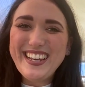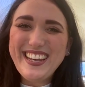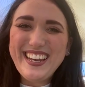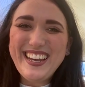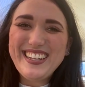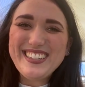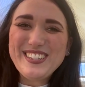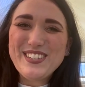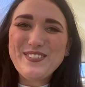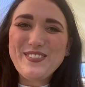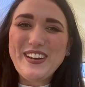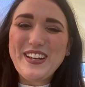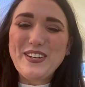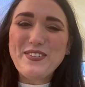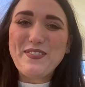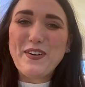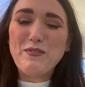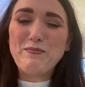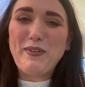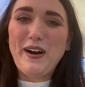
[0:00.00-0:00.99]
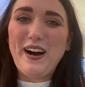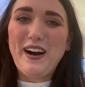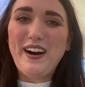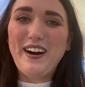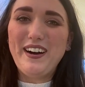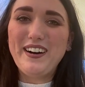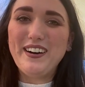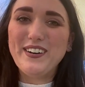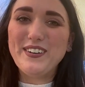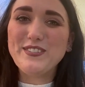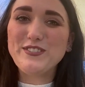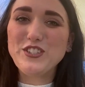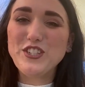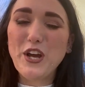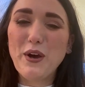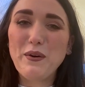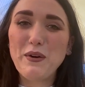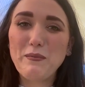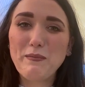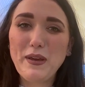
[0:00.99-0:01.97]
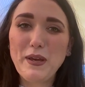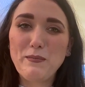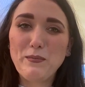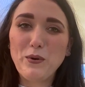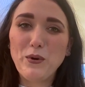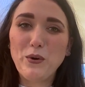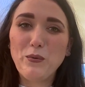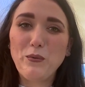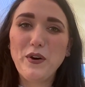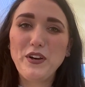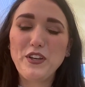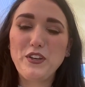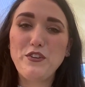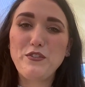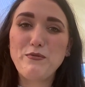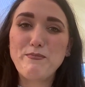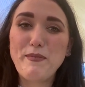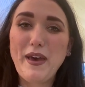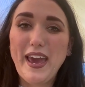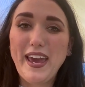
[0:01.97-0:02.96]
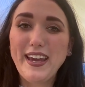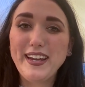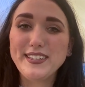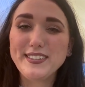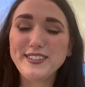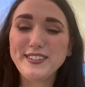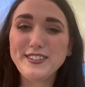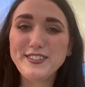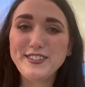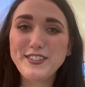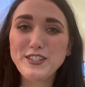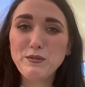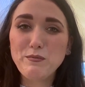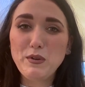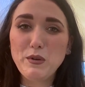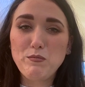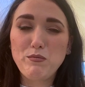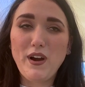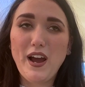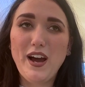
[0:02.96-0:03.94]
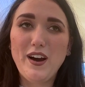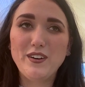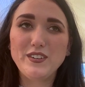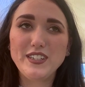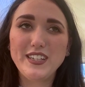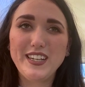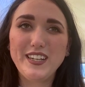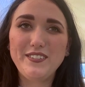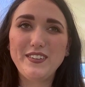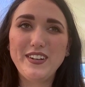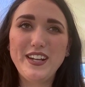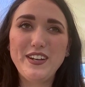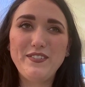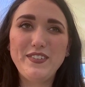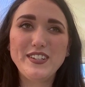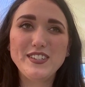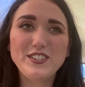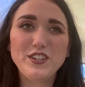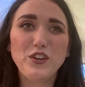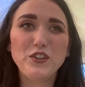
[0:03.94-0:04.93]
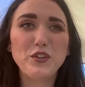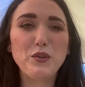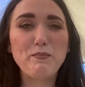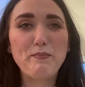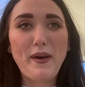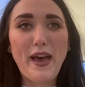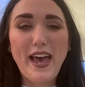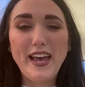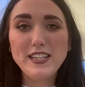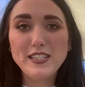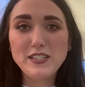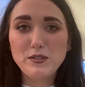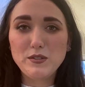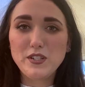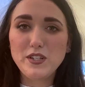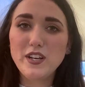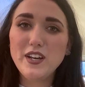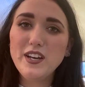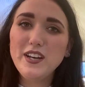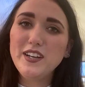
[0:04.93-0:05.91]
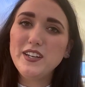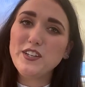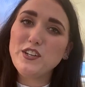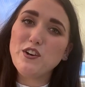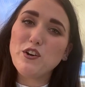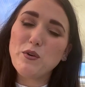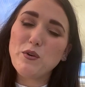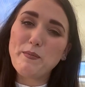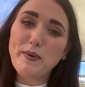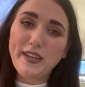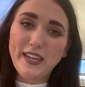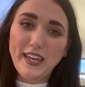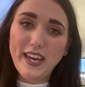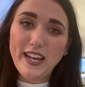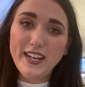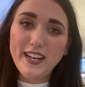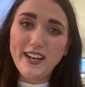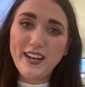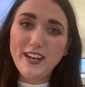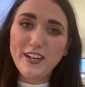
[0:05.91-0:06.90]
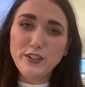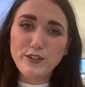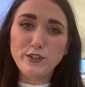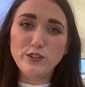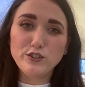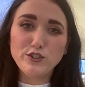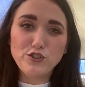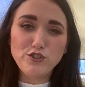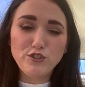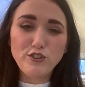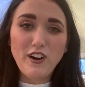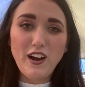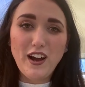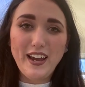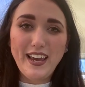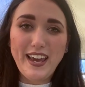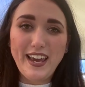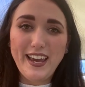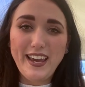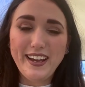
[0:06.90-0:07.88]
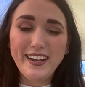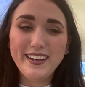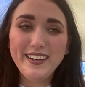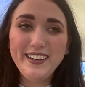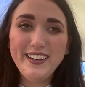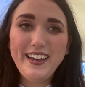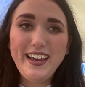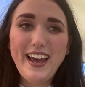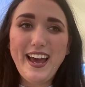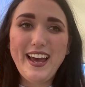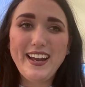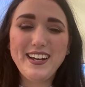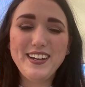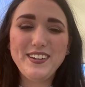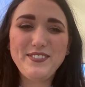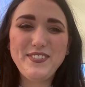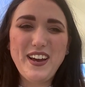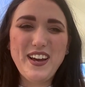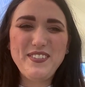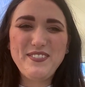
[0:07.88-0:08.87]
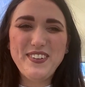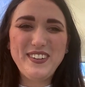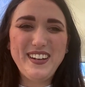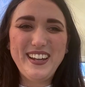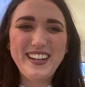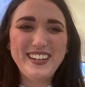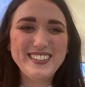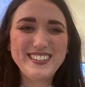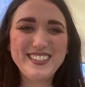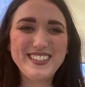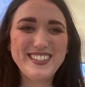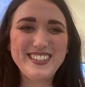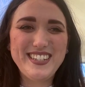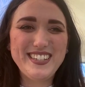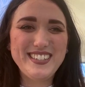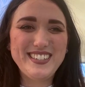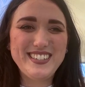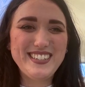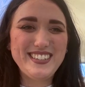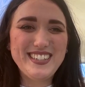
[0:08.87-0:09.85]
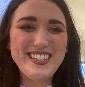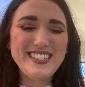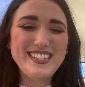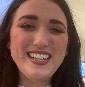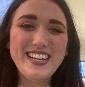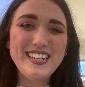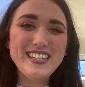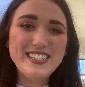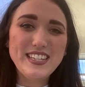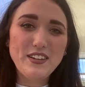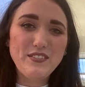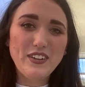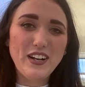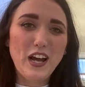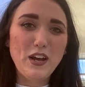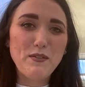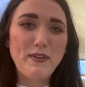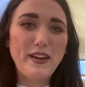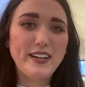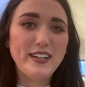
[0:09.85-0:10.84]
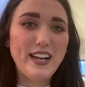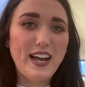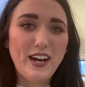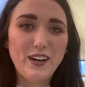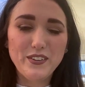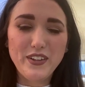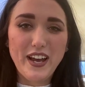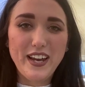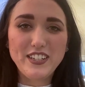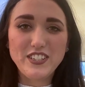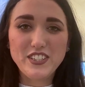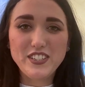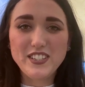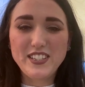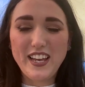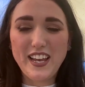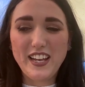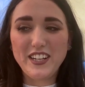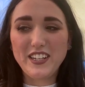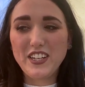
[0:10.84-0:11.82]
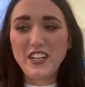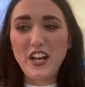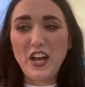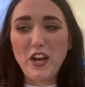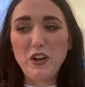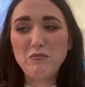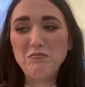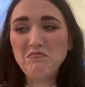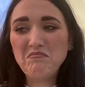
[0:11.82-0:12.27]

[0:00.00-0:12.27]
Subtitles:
it's a really fun part of showing people what you've made. You should be proud, even if it's not the best. You're a beginner, you're trying. And I feel like just there's things even I make now that I just think, you know,